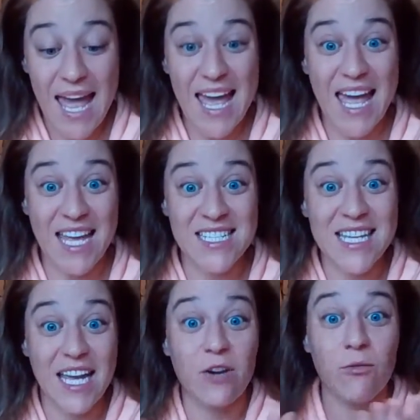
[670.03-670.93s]

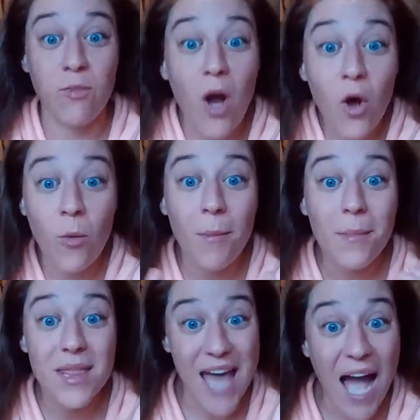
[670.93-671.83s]
And in
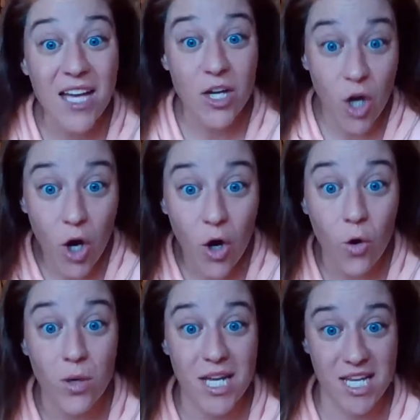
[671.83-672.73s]
Rome, that
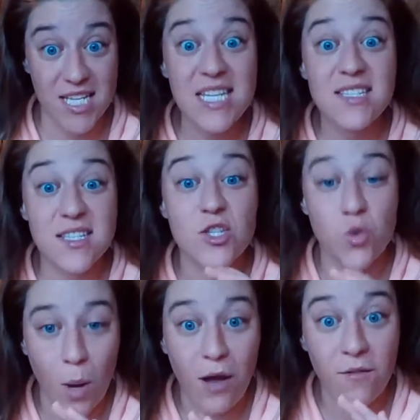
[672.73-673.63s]
code is the
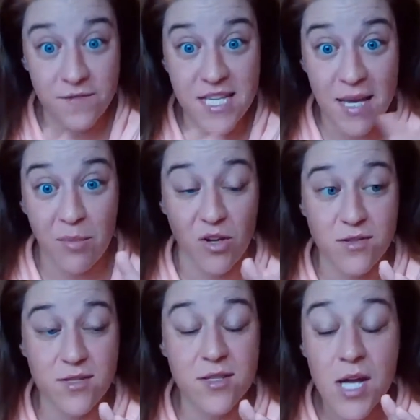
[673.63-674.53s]
12
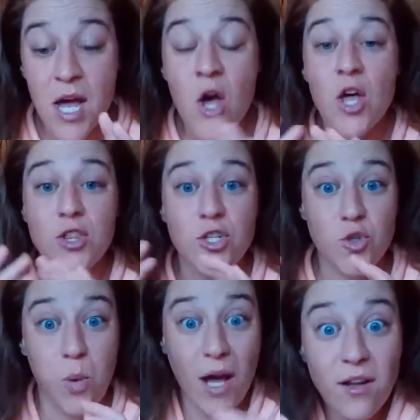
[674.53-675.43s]
tables. The
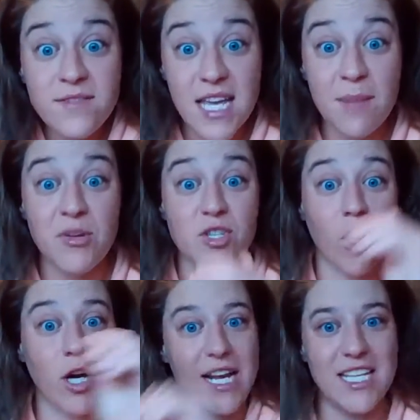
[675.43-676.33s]
12 tables
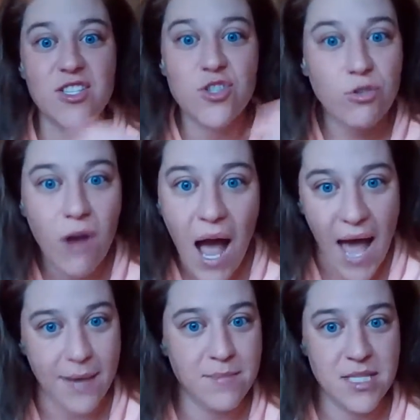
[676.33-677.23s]
are
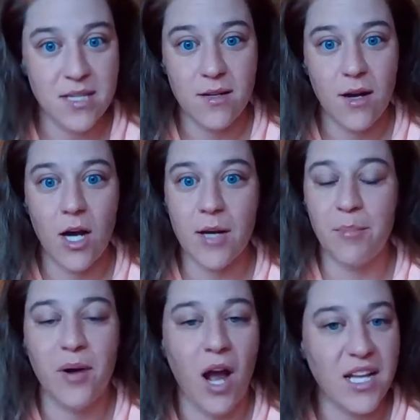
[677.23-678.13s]
inscribed
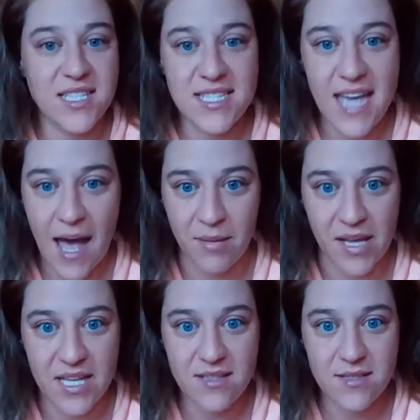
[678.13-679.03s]
on bronze
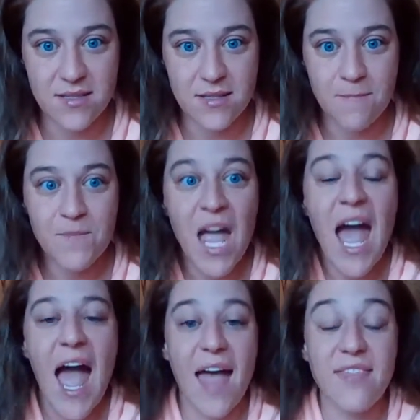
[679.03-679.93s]
tablets,
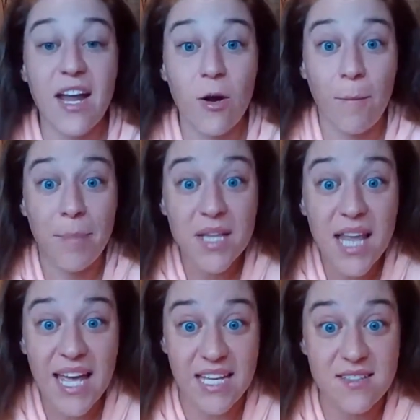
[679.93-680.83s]
and they are
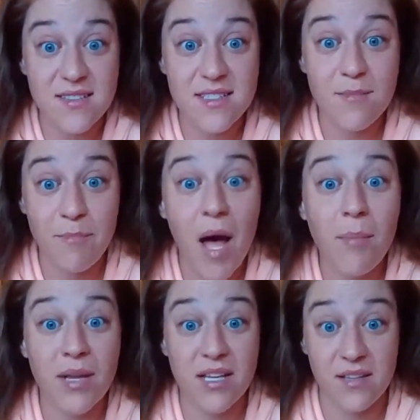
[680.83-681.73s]
placed
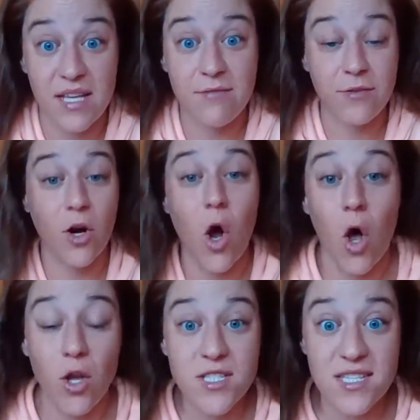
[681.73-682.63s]
publicly for
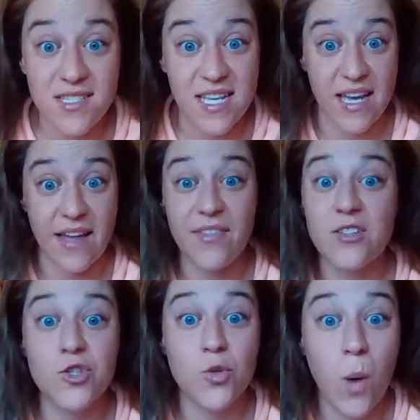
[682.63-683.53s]
all to see.
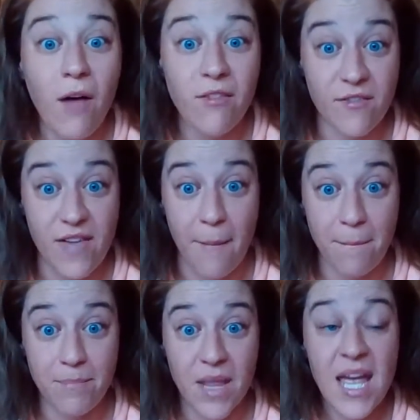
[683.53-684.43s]
And there's 12 of them.